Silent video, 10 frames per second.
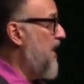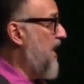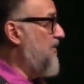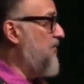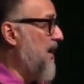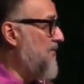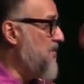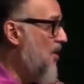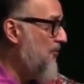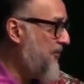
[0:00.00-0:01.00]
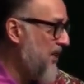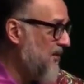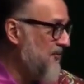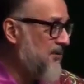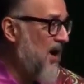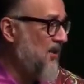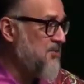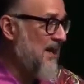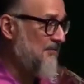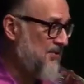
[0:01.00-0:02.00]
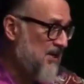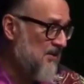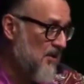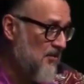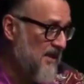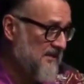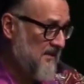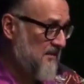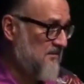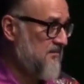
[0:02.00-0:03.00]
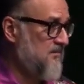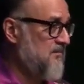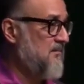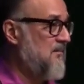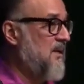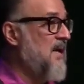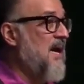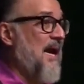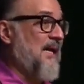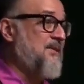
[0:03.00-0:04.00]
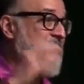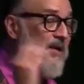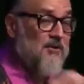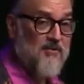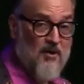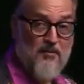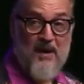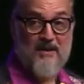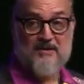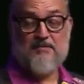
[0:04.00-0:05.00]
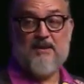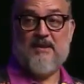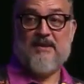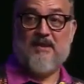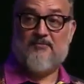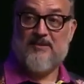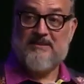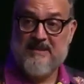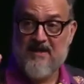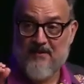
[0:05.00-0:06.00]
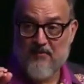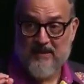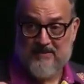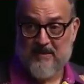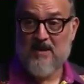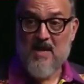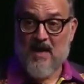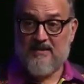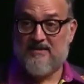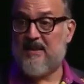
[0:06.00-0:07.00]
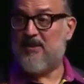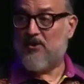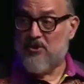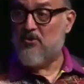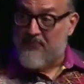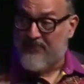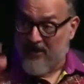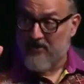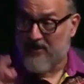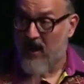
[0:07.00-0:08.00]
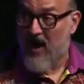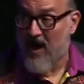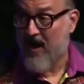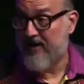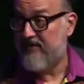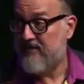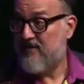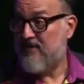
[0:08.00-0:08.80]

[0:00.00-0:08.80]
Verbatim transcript: And if you have no fear of God, you have zero wisdom and zero possibility of receiving wisdom until you fear God.